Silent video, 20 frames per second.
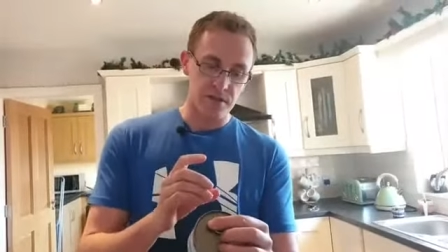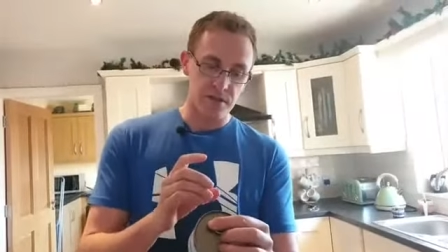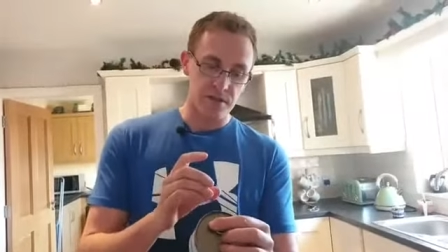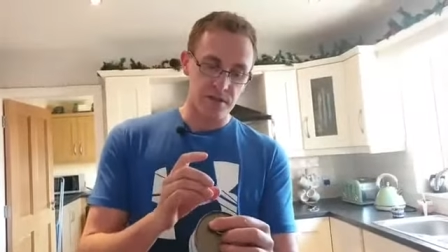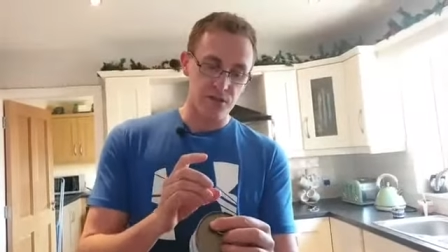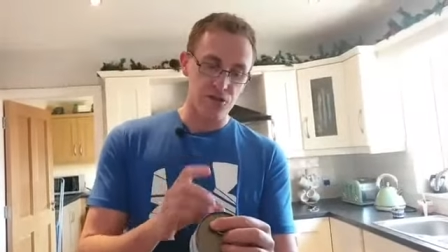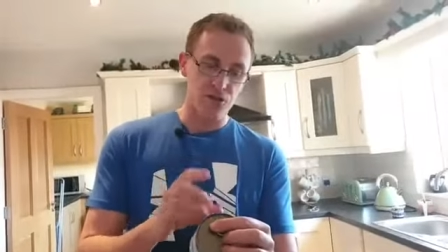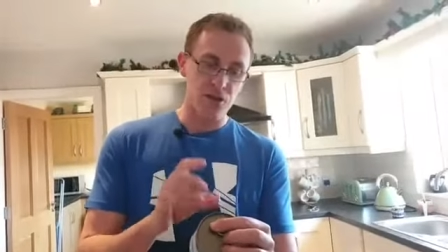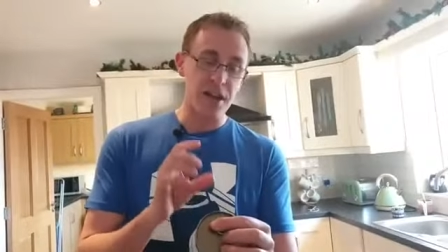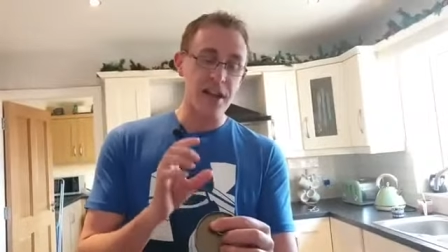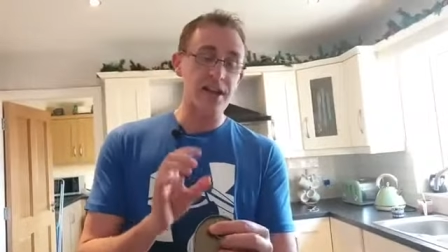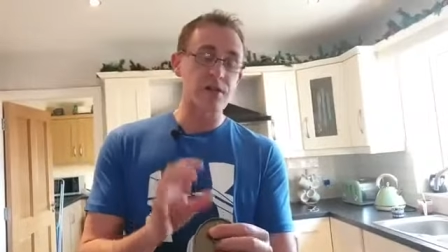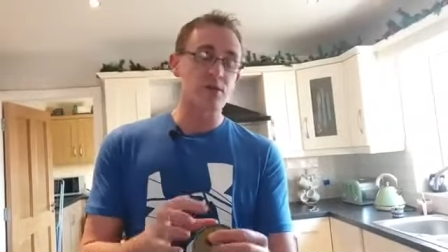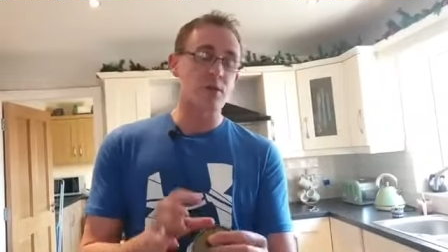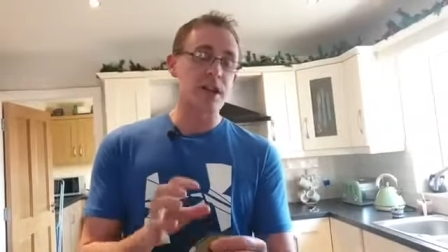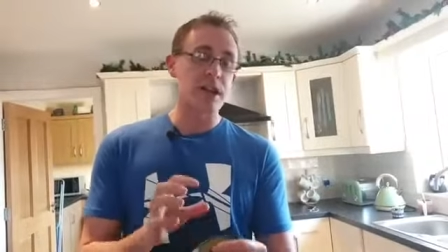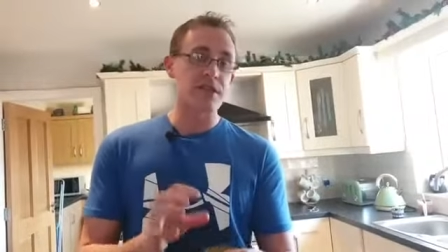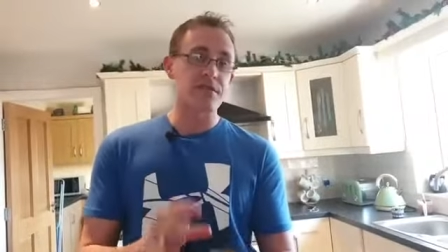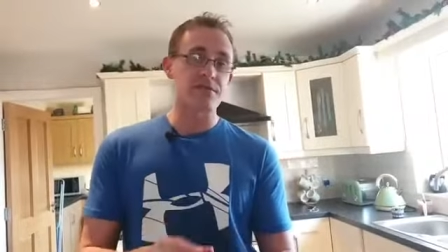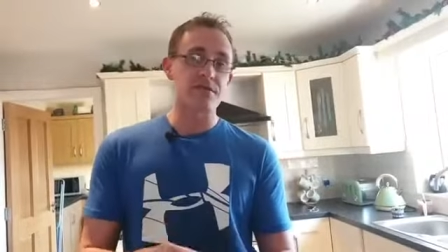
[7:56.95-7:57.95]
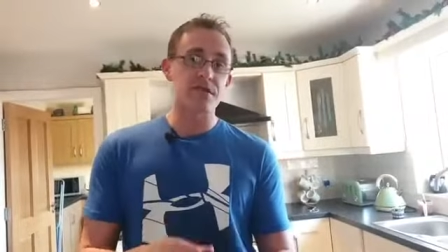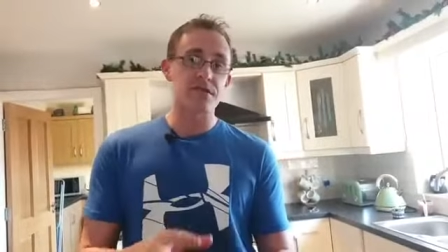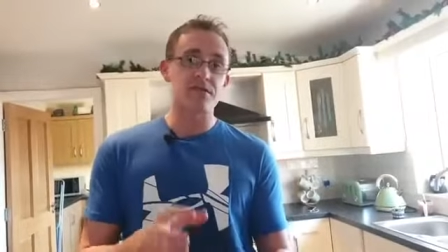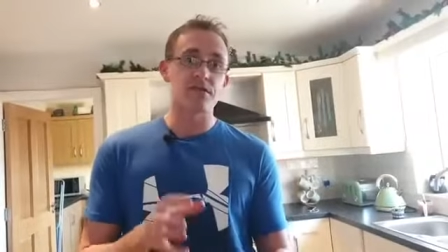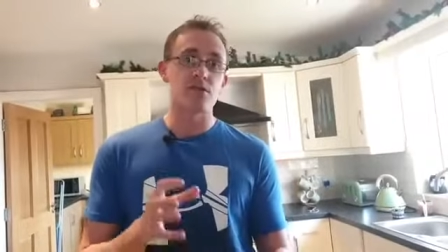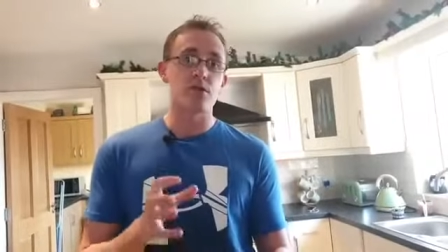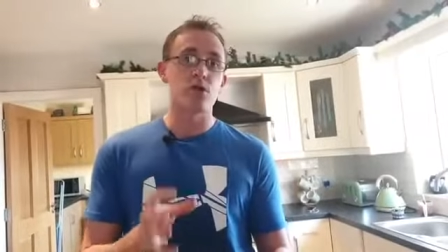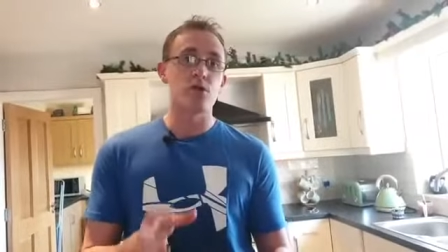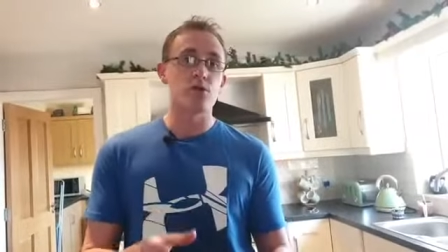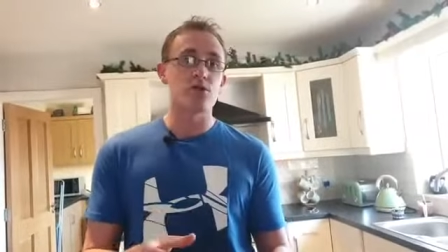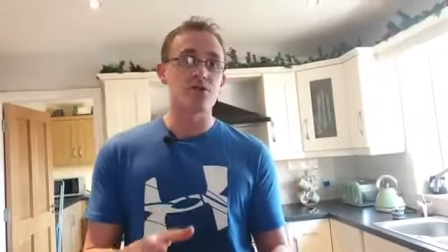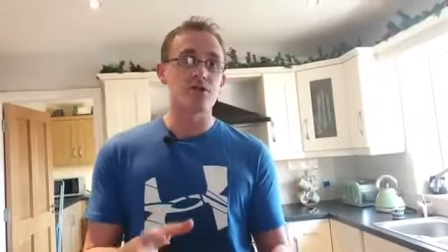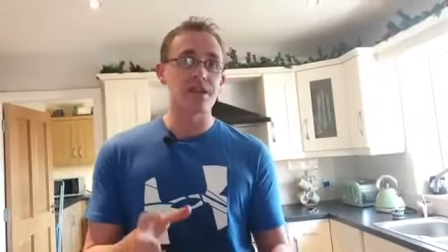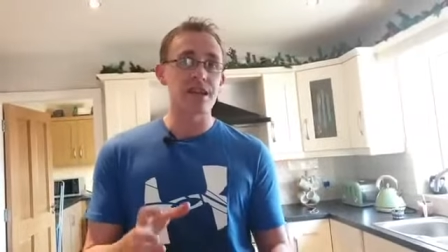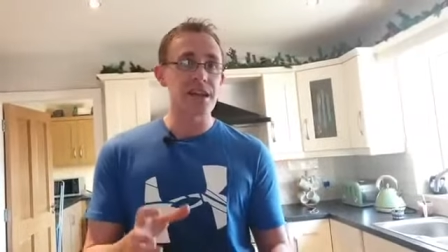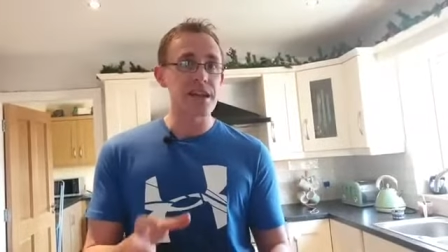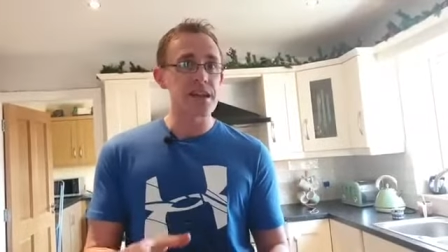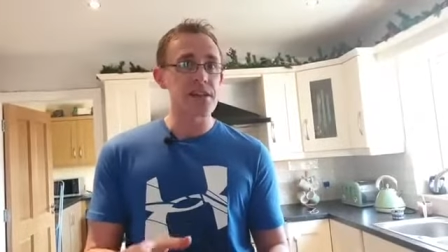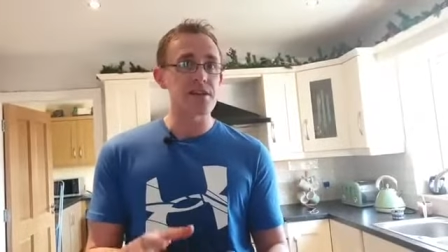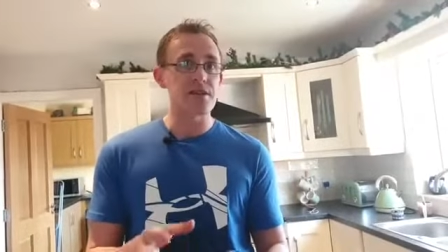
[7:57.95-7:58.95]
the drained weight of this is
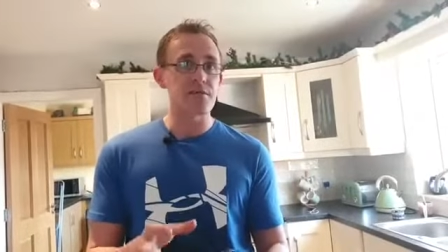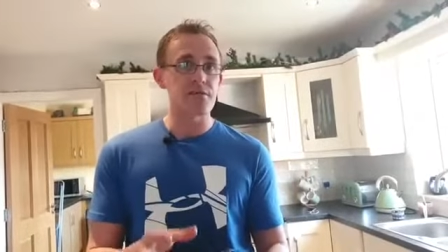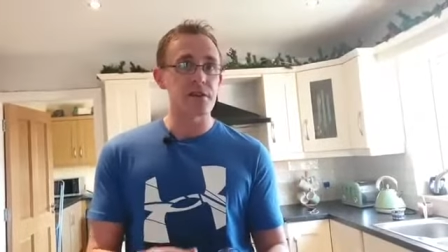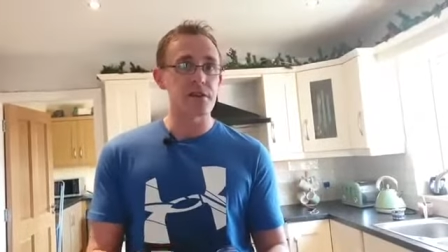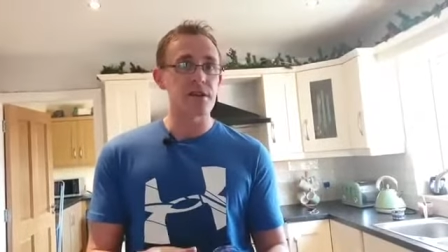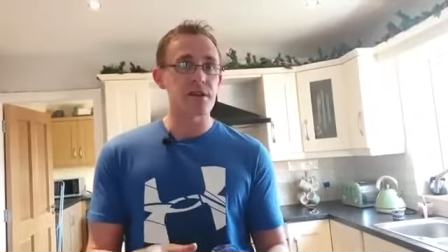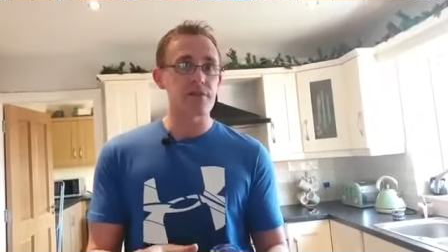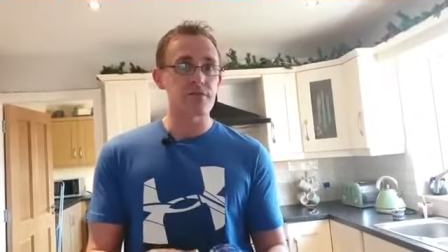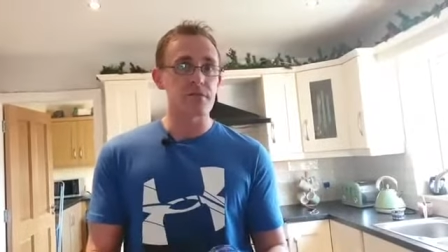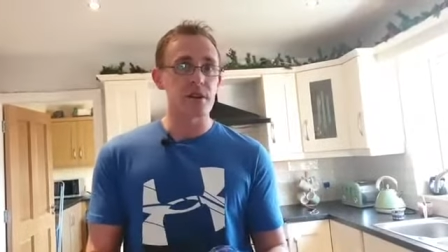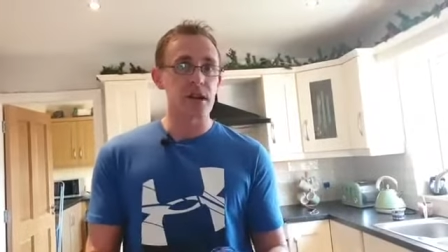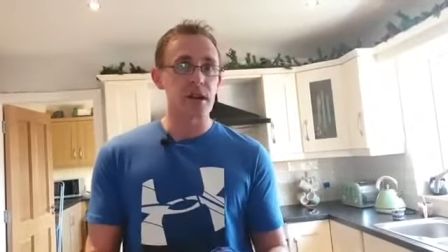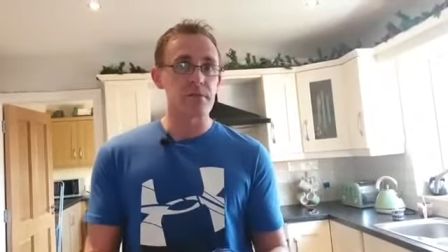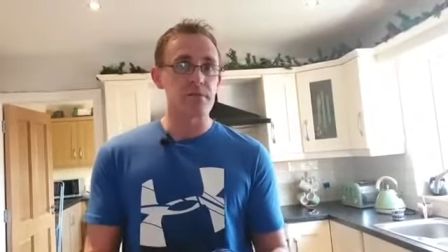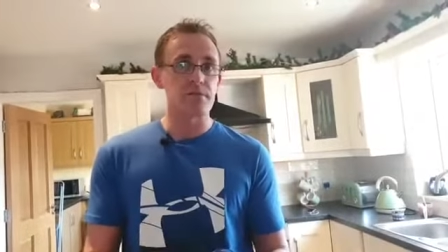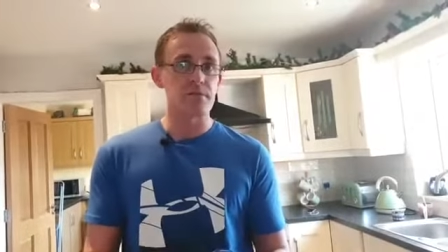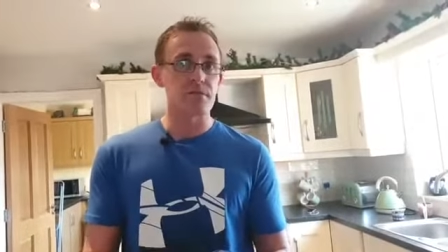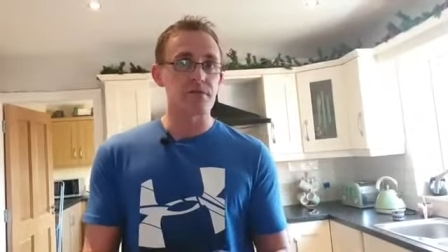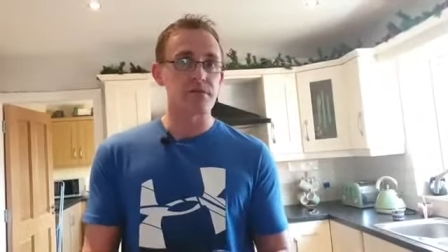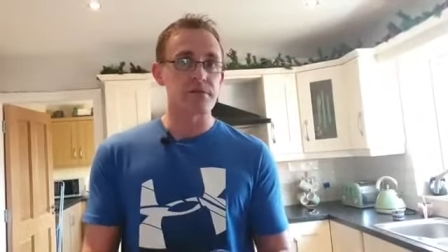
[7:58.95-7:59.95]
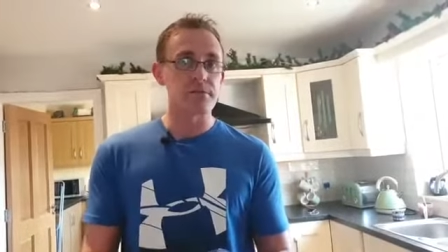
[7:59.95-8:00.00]
185 grams.